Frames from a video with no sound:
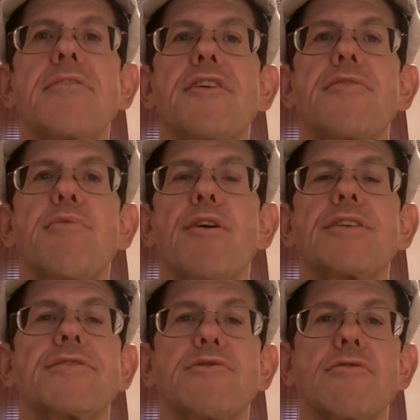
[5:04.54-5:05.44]
even to the
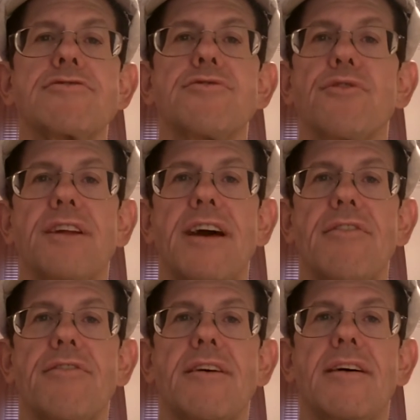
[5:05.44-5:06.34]
point of torture or
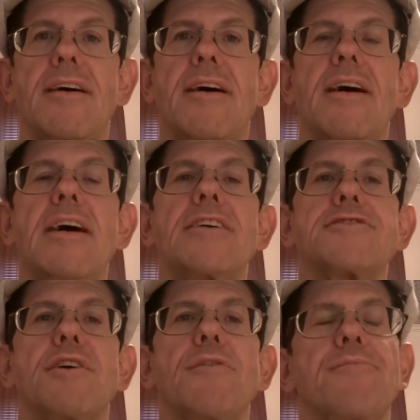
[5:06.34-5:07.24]
death.
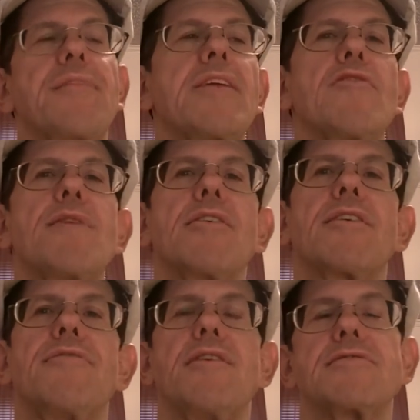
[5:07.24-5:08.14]
So, you
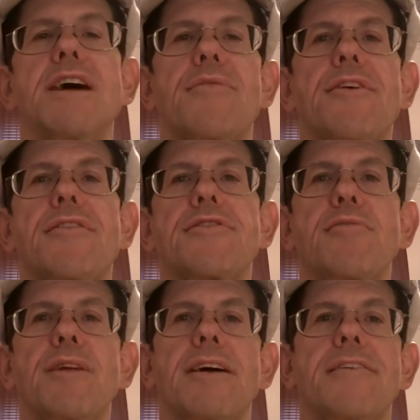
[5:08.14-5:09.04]
American folks out there in
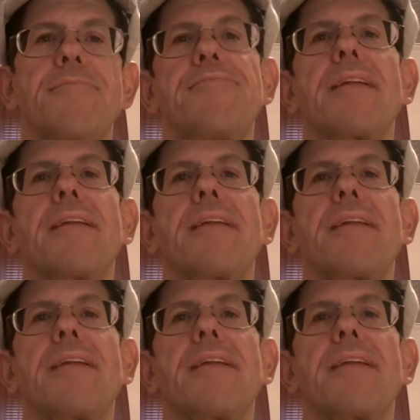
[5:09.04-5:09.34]
Tubeland,